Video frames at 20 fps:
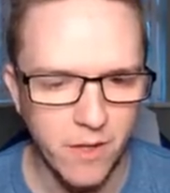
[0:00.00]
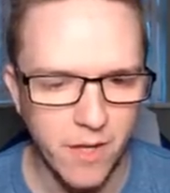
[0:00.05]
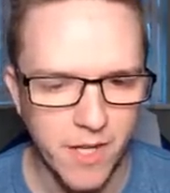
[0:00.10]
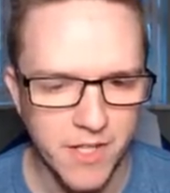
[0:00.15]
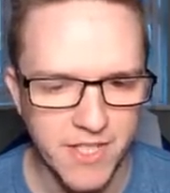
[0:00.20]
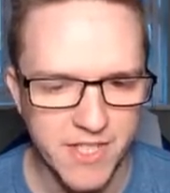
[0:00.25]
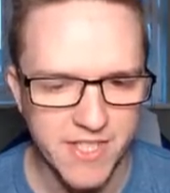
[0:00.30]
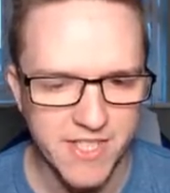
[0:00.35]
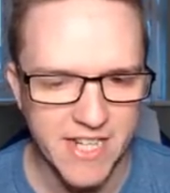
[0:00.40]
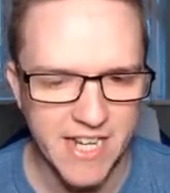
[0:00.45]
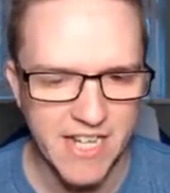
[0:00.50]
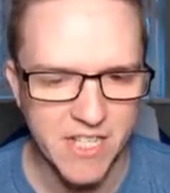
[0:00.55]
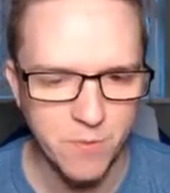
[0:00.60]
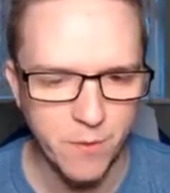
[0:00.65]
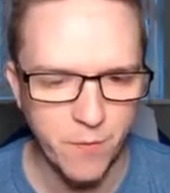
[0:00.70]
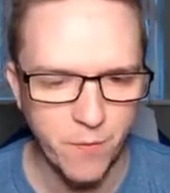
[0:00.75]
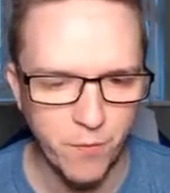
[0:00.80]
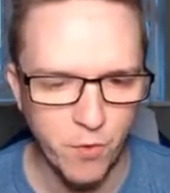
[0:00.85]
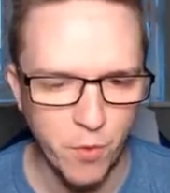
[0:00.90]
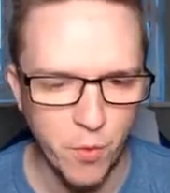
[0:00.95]
As it stands,
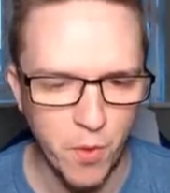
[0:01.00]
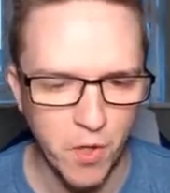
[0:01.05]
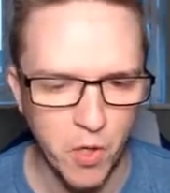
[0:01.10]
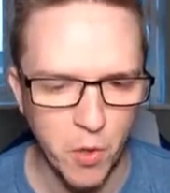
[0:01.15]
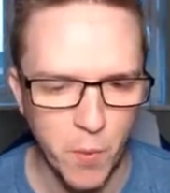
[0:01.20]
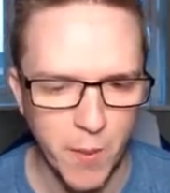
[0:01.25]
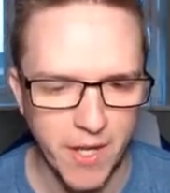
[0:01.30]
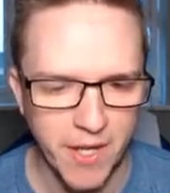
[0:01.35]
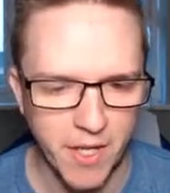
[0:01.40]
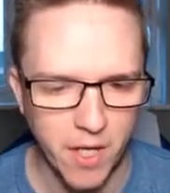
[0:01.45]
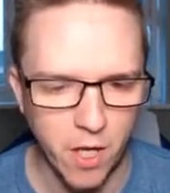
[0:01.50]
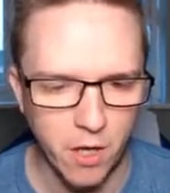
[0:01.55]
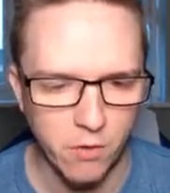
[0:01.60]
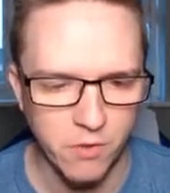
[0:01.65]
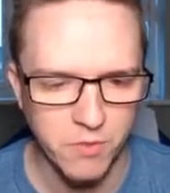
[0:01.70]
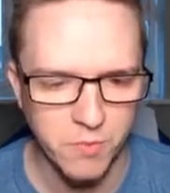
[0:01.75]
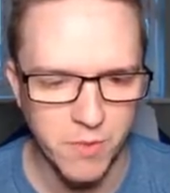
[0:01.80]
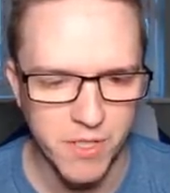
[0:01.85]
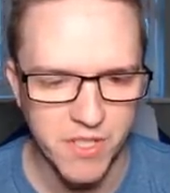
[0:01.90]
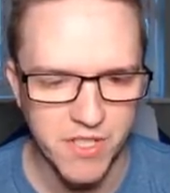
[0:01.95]
we're through on away
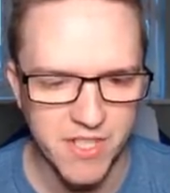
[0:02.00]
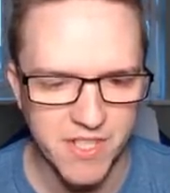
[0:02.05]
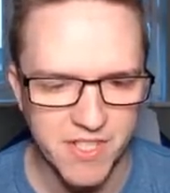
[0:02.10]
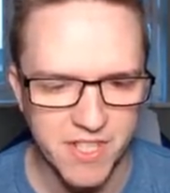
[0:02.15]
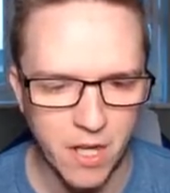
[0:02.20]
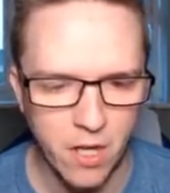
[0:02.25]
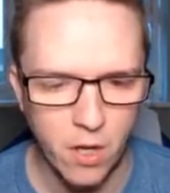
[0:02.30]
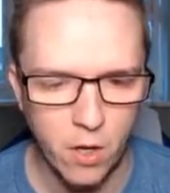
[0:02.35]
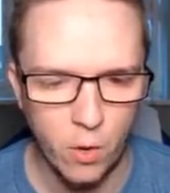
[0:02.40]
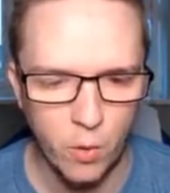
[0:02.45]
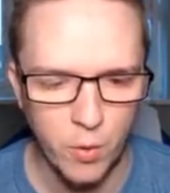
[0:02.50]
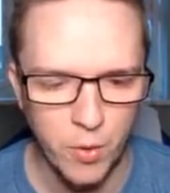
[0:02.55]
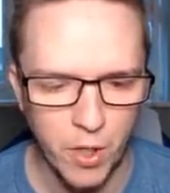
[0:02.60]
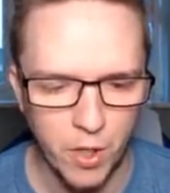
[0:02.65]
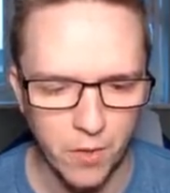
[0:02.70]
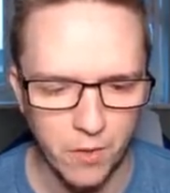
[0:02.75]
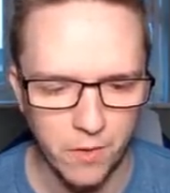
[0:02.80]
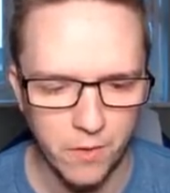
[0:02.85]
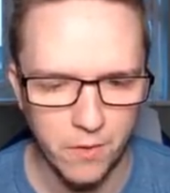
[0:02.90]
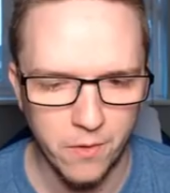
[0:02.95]
goals. We just need to hold
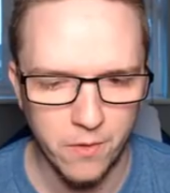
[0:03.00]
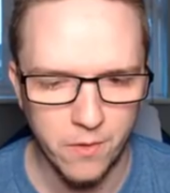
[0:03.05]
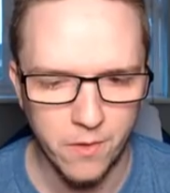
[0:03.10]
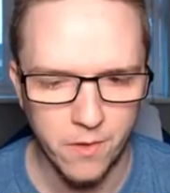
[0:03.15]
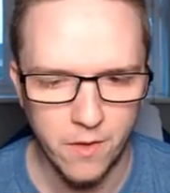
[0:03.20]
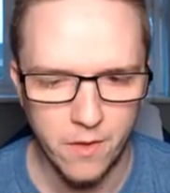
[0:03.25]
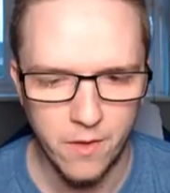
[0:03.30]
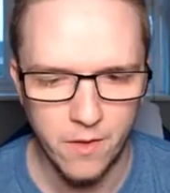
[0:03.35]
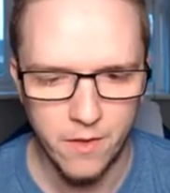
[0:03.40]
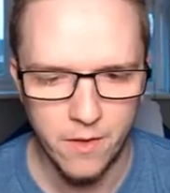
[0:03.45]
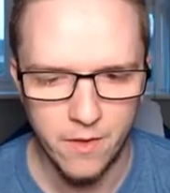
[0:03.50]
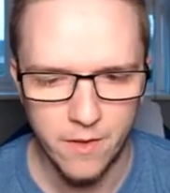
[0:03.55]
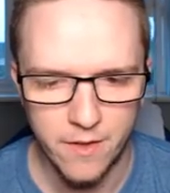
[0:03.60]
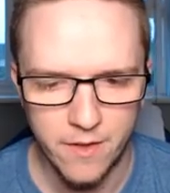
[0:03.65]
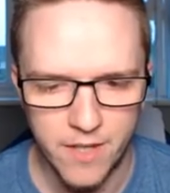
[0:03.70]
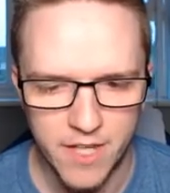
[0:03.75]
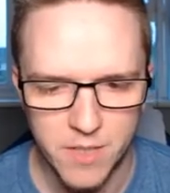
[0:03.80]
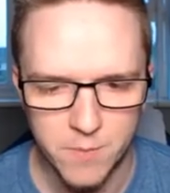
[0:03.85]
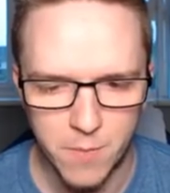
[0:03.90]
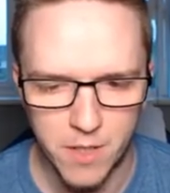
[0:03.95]
on.
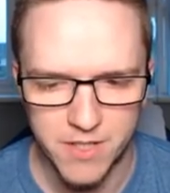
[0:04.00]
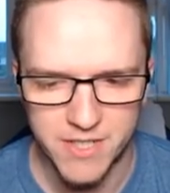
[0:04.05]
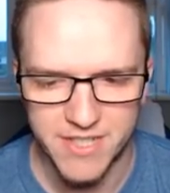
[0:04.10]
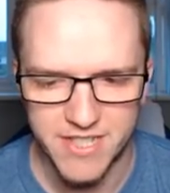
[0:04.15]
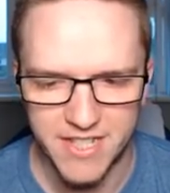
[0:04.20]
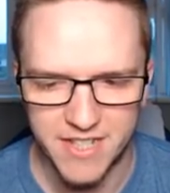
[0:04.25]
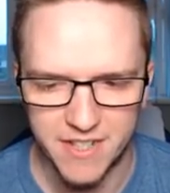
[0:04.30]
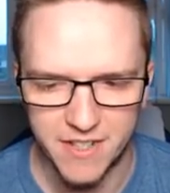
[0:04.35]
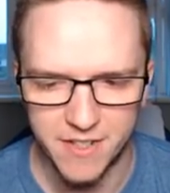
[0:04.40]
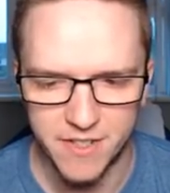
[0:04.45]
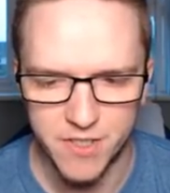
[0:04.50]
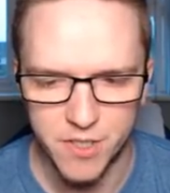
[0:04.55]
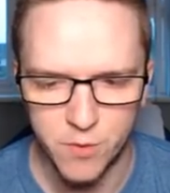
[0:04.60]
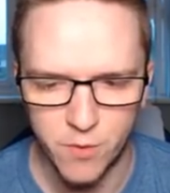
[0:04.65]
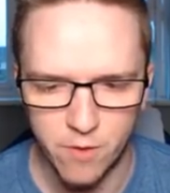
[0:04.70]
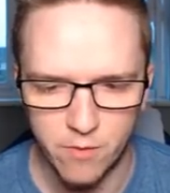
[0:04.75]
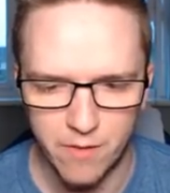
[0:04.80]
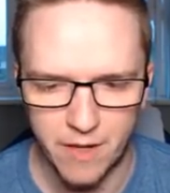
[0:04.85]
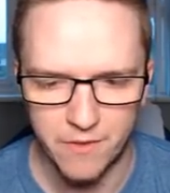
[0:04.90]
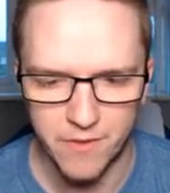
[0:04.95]
Here's Martina to
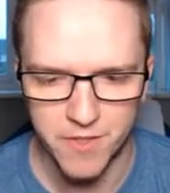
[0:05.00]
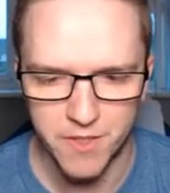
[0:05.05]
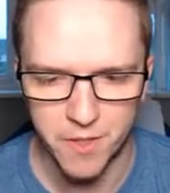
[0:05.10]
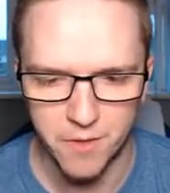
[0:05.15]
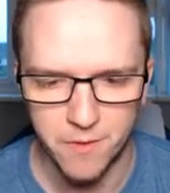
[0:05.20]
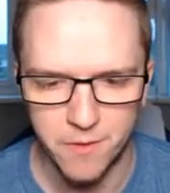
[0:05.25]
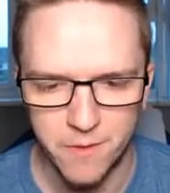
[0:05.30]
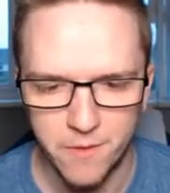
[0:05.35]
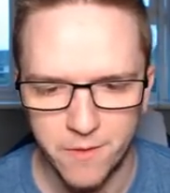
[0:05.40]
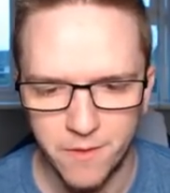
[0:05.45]
Aranzo.